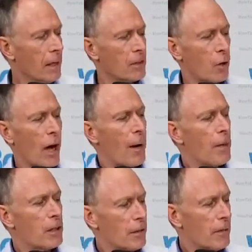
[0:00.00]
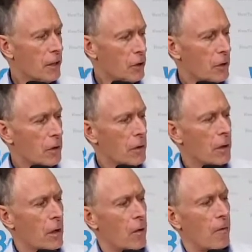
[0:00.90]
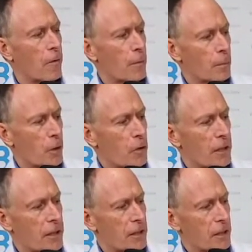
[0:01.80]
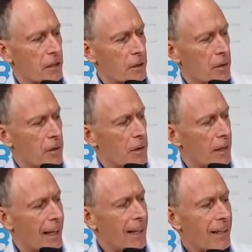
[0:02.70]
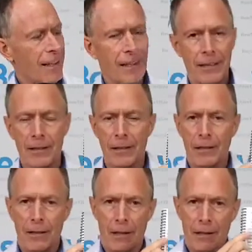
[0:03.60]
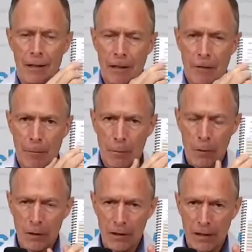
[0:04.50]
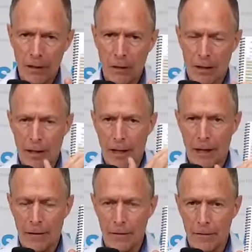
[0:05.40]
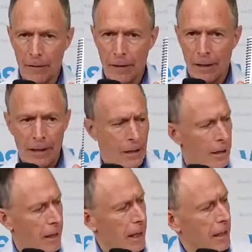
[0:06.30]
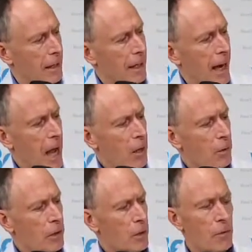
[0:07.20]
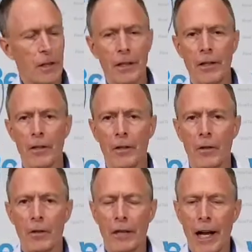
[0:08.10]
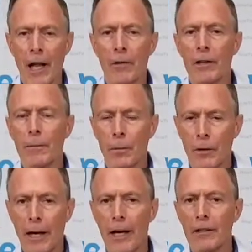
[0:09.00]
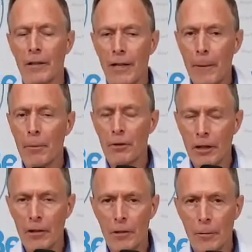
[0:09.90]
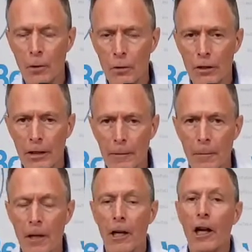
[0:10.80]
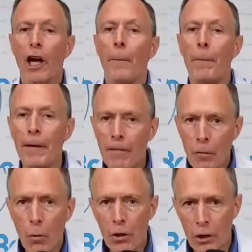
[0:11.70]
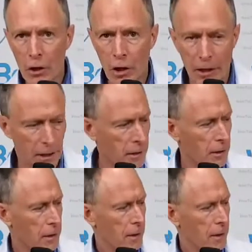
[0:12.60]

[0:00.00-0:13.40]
So how much of each? For proteins here, it lists the different proteins that you can have. And the calories over here are the calories per ounce of that particular protein before you cook it.